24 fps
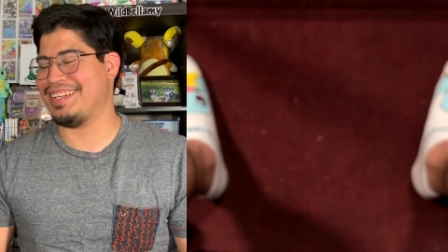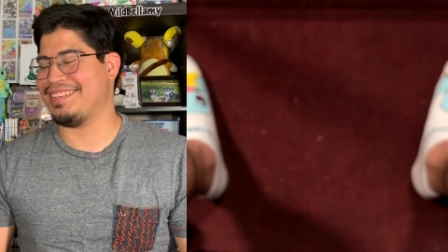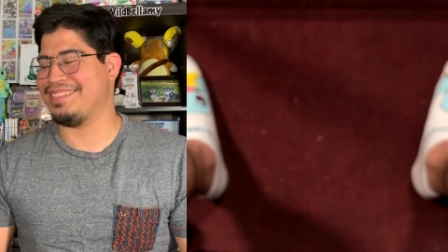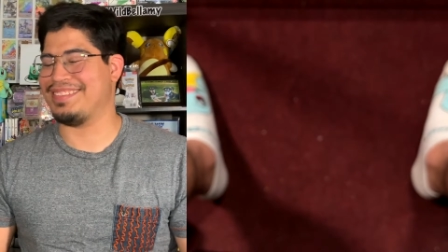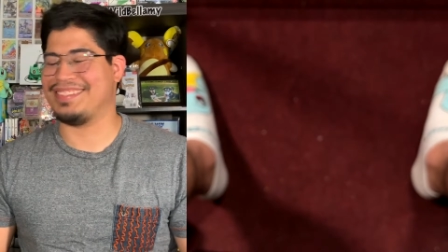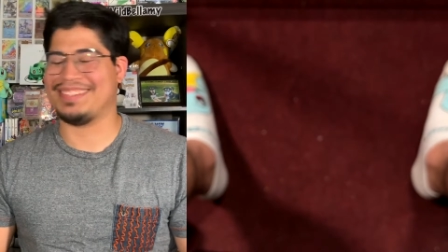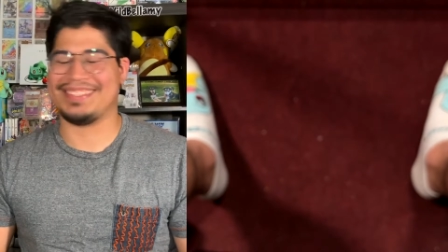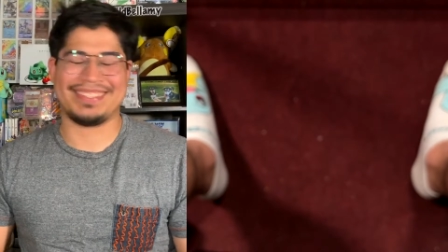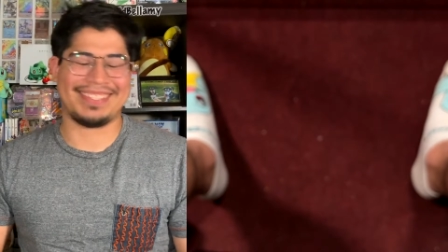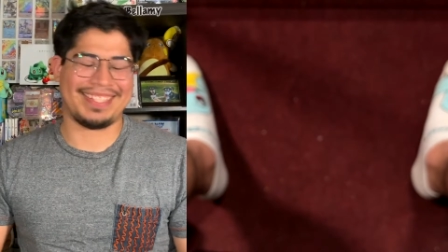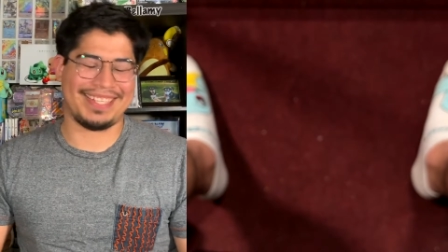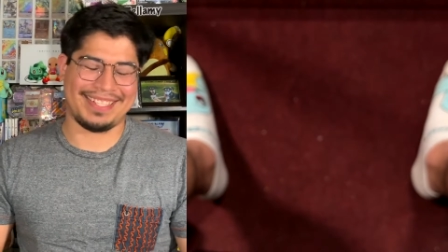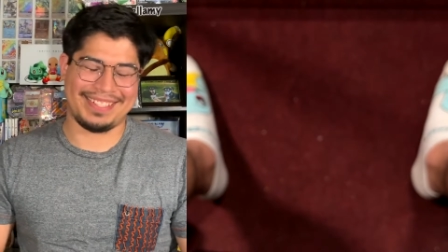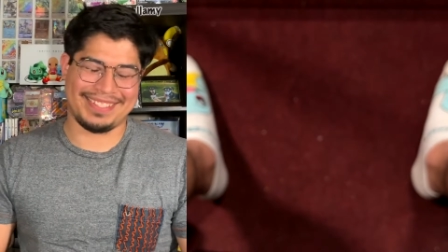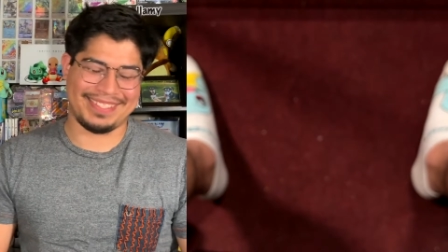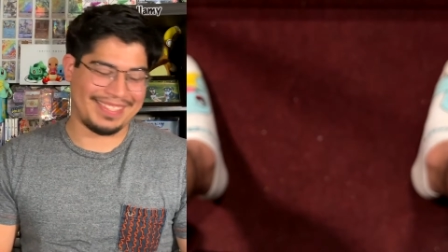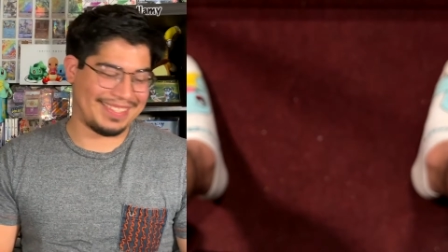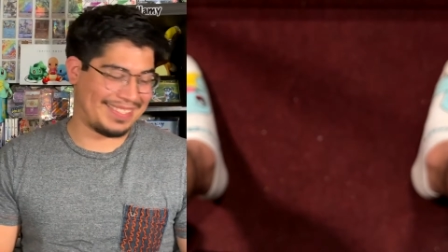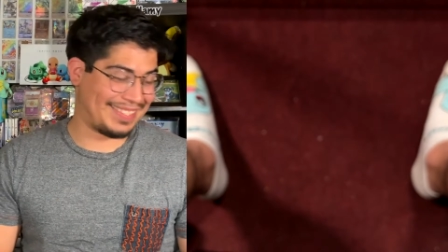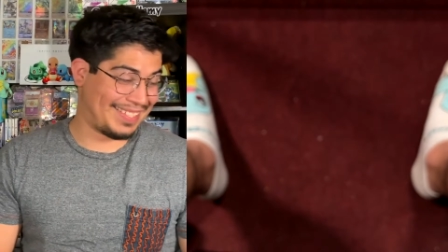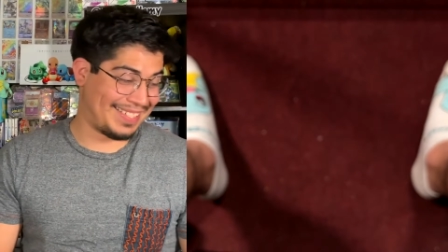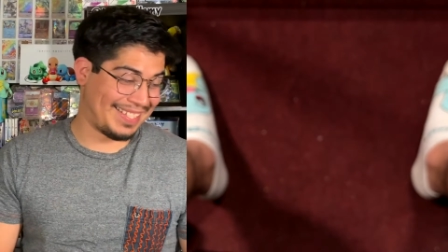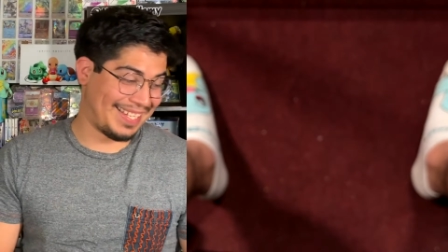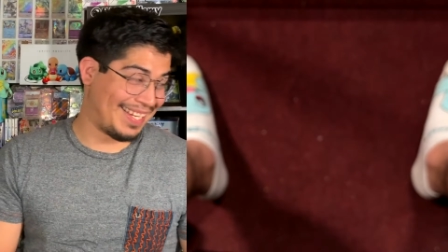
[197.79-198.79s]
I'm
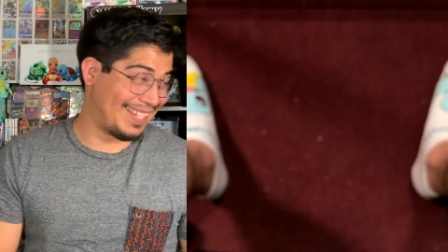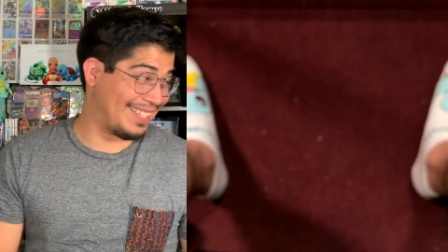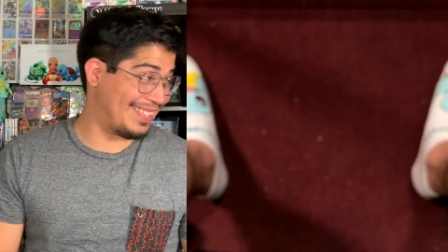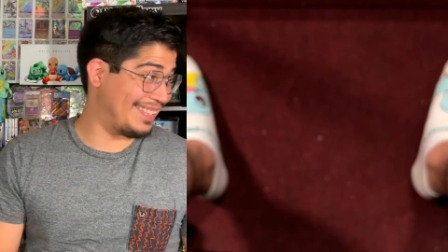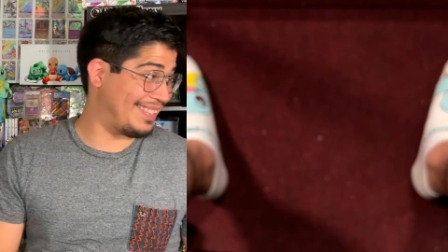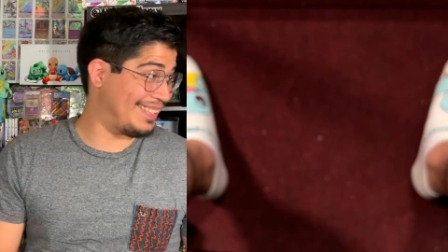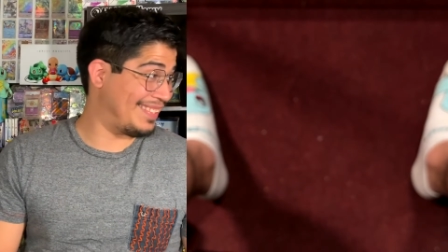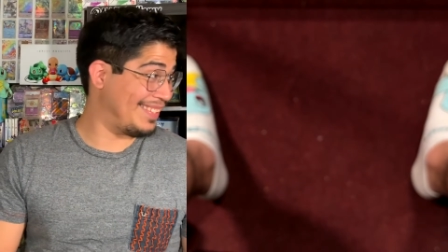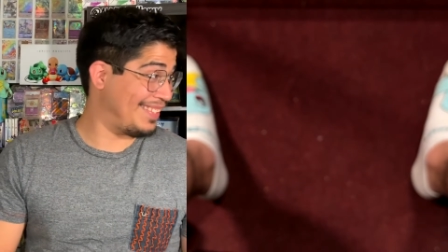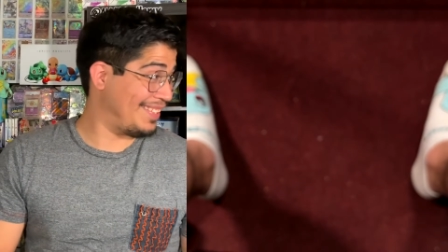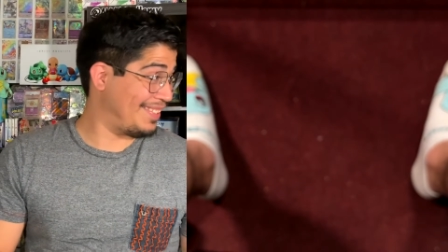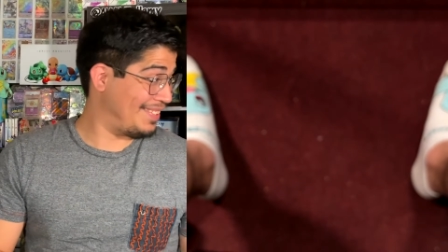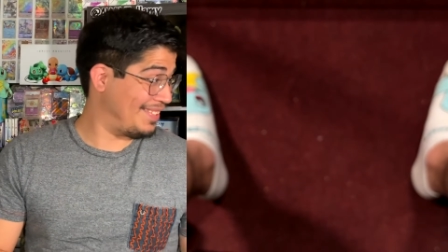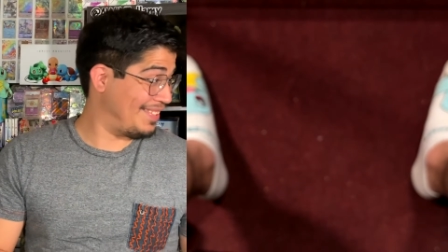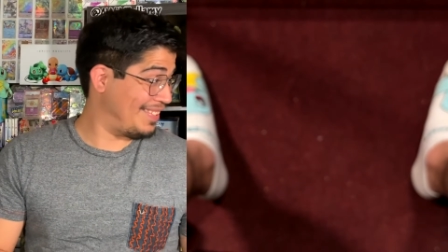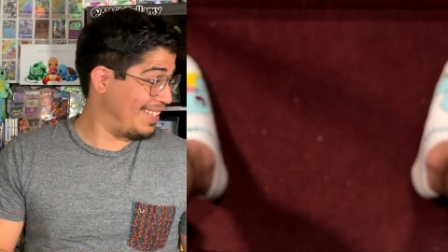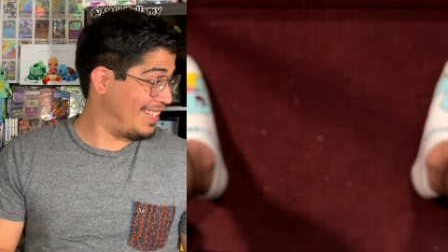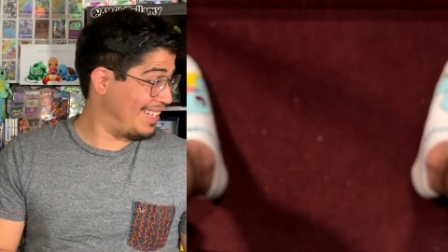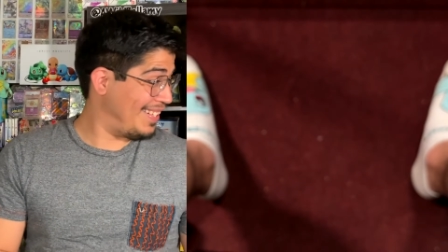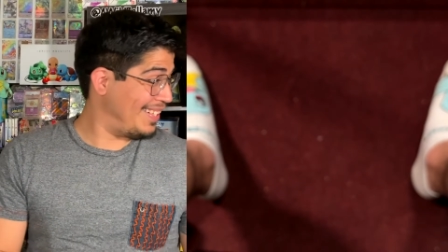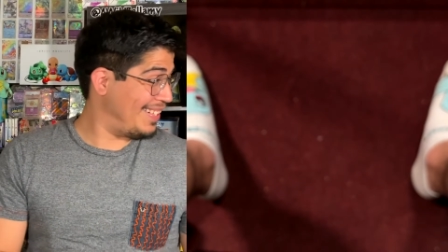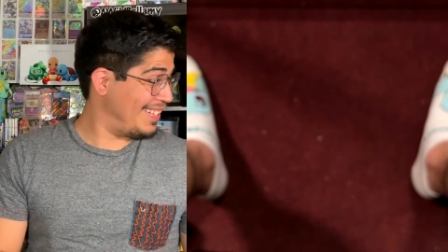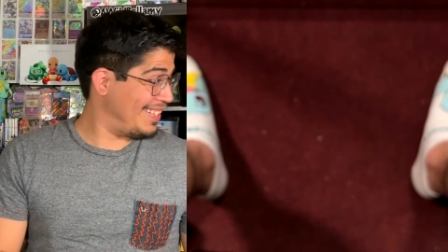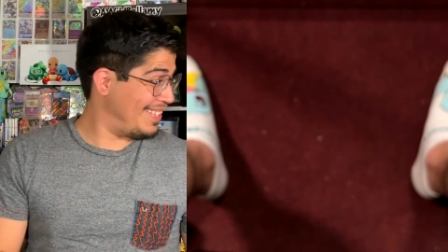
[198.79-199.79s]
just, I just,
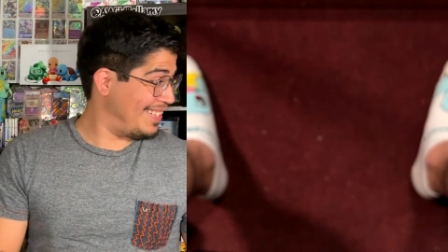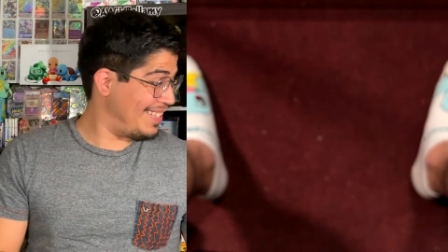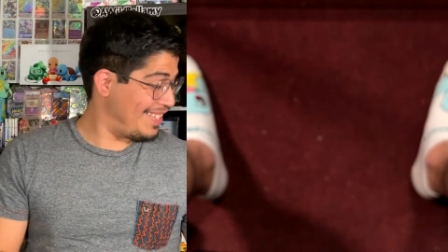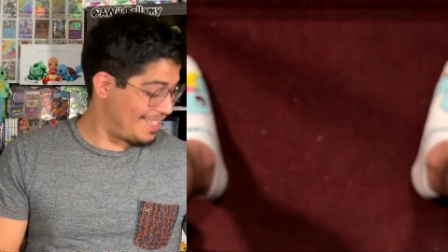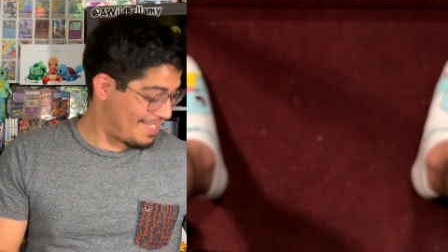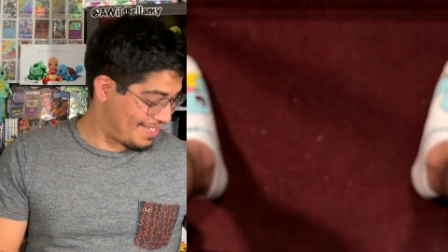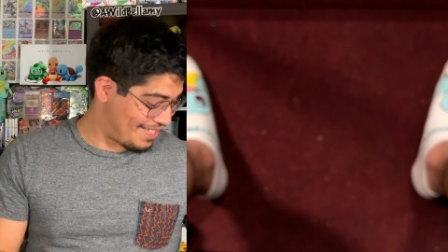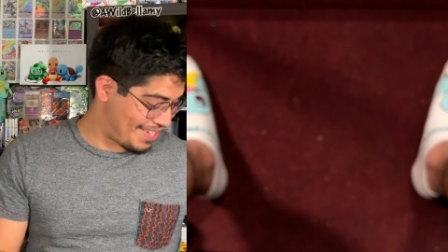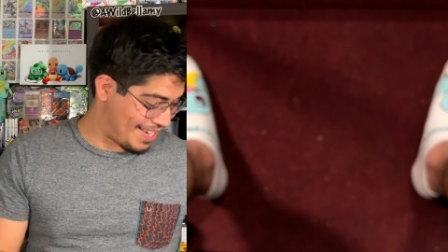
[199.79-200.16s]
oh,